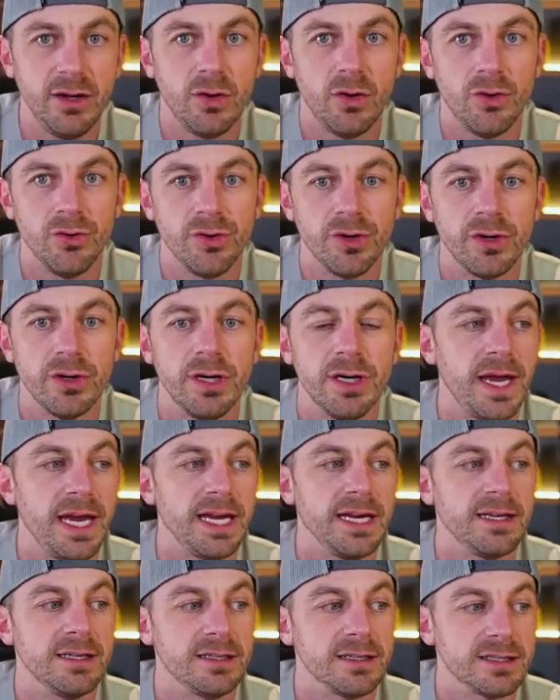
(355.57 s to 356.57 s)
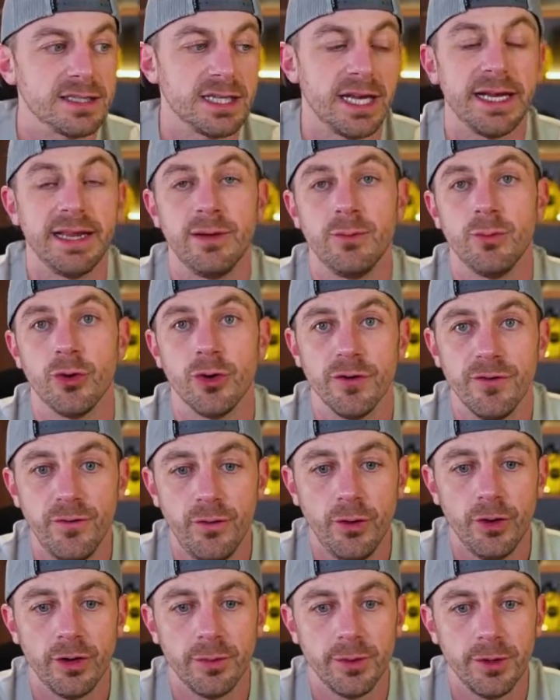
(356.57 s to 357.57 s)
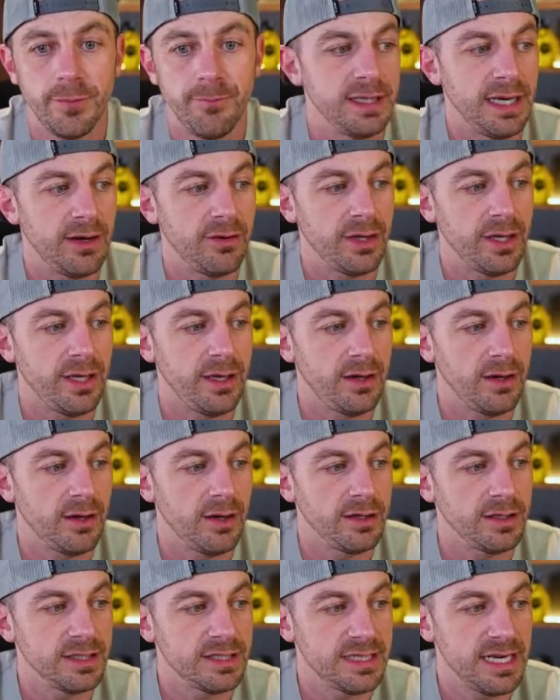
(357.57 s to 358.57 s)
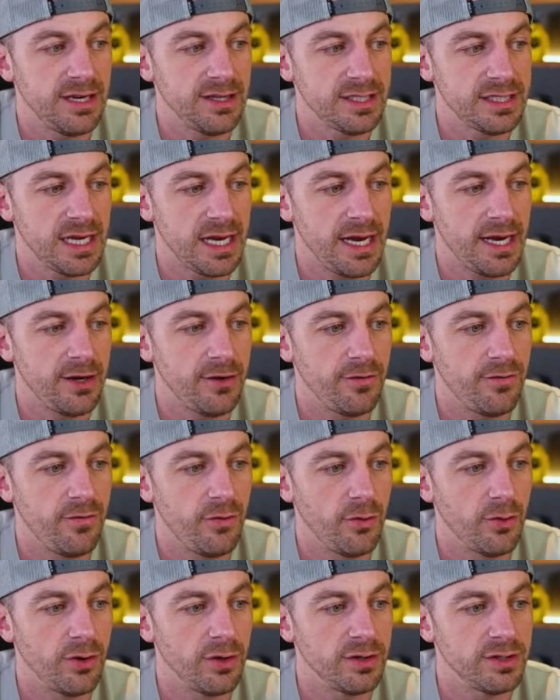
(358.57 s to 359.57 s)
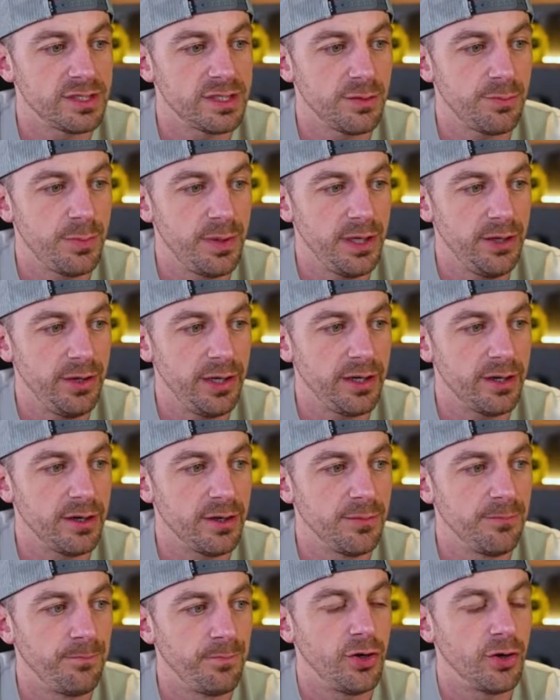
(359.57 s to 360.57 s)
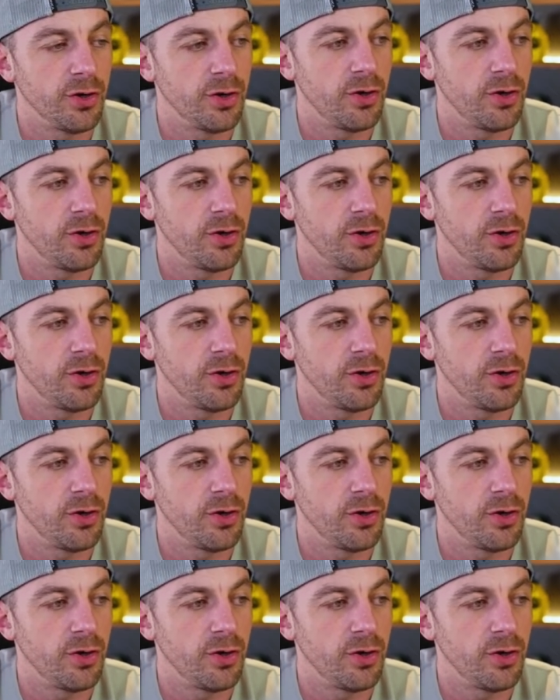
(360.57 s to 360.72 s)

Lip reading: older and slightly more affordable. Down here on the south side for Superior, you're